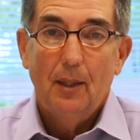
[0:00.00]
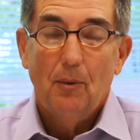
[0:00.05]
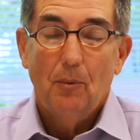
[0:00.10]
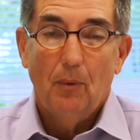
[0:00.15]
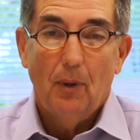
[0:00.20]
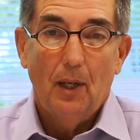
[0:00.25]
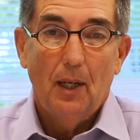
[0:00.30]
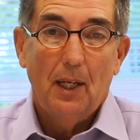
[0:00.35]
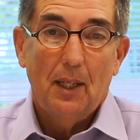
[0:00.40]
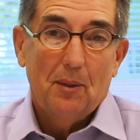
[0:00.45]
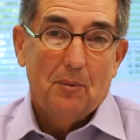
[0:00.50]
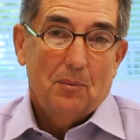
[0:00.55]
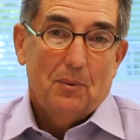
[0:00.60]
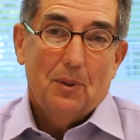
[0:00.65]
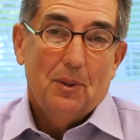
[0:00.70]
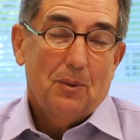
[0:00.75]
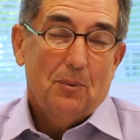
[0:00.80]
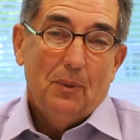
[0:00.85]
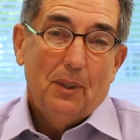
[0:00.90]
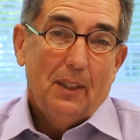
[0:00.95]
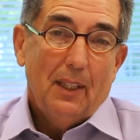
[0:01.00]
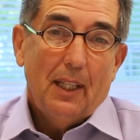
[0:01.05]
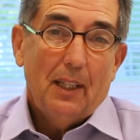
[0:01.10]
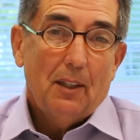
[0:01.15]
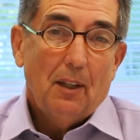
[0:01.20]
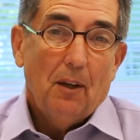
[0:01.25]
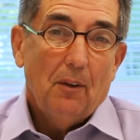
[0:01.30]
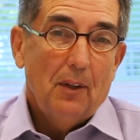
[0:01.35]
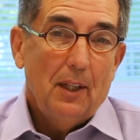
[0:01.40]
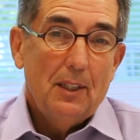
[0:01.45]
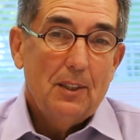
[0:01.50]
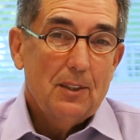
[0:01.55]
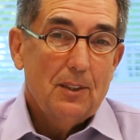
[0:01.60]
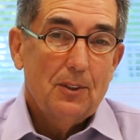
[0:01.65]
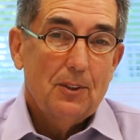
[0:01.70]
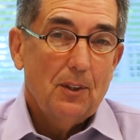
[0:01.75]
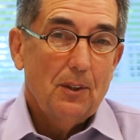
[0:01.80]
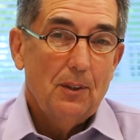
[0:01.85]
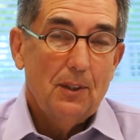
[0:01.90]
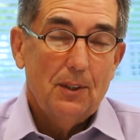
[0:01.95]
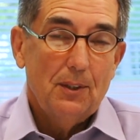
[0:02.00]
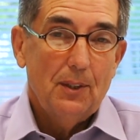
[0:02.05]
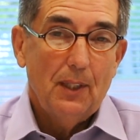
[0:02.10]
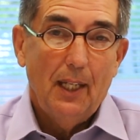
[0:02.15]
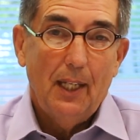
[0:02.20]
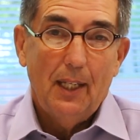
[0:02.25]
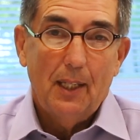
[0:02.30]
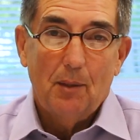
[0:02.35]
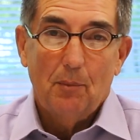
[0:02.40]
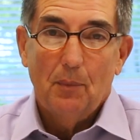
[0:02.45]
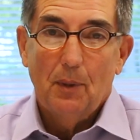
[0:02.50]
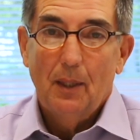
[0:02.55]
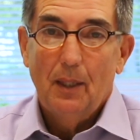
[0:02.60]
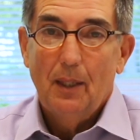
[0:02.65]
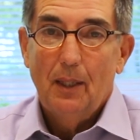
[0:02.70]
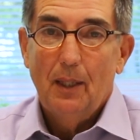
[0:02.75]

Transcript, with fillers: Why? Because we think all agents are the same.